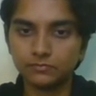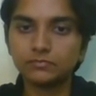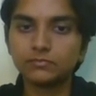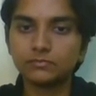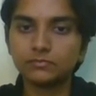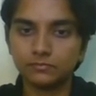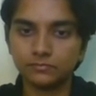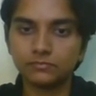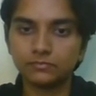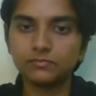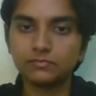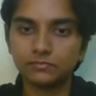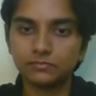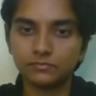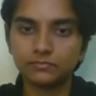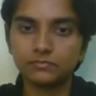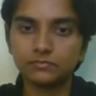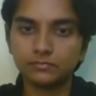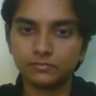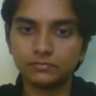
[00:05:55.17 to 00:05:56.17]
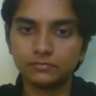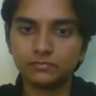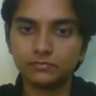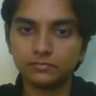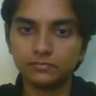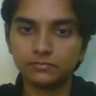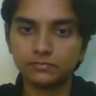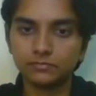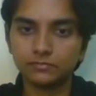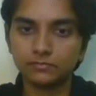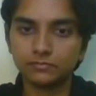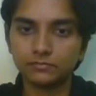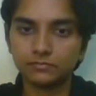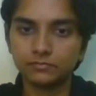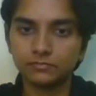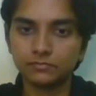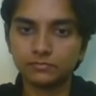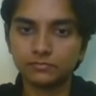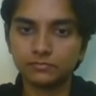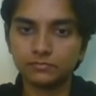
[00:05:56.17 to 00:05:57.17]

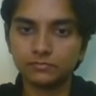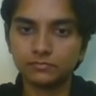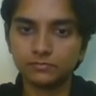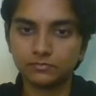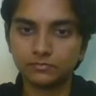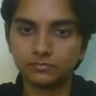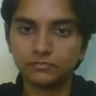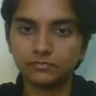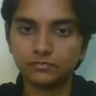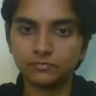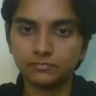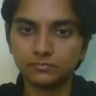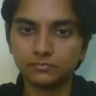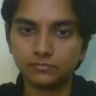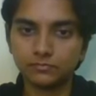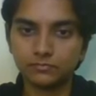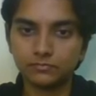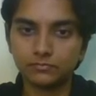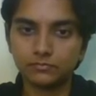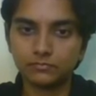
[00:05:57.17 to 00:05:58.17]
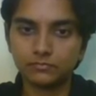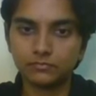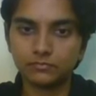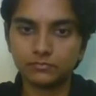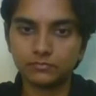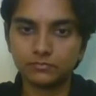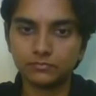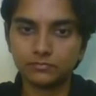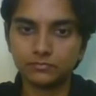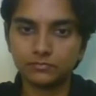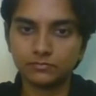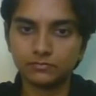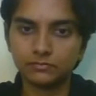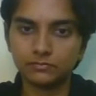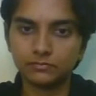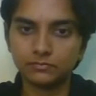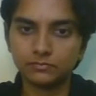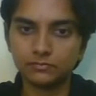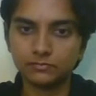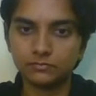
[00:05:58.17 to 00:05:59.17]

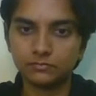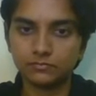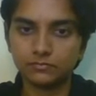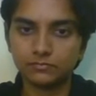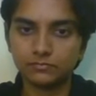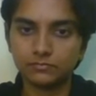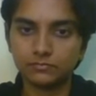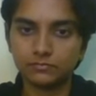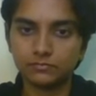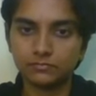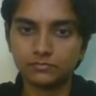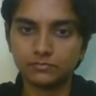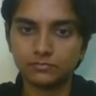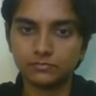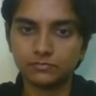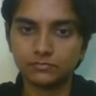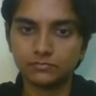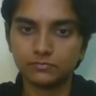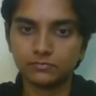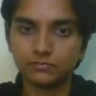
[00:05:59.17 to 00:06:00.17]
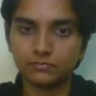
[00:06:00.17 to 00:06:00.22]
No words are spoken by the person on screen.